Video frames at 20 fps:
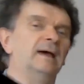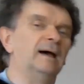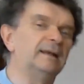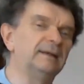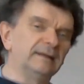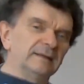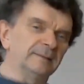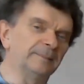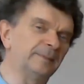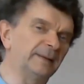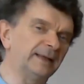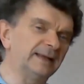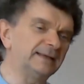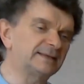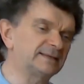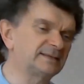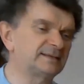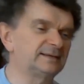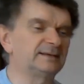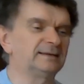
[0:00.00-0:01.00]
another
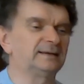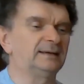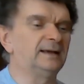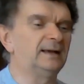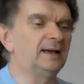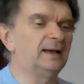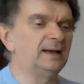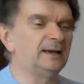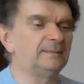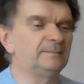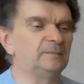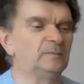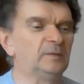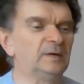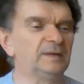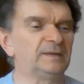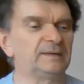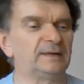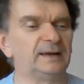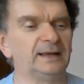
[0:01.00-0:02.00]
plate
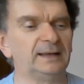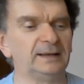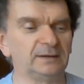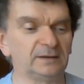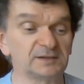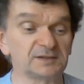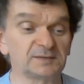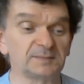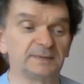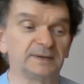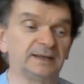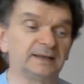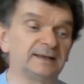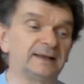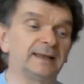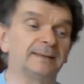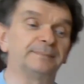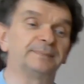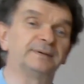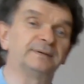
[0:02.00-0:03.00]
with a Losmandy
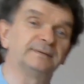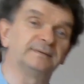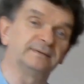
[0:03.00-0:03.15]
clamp,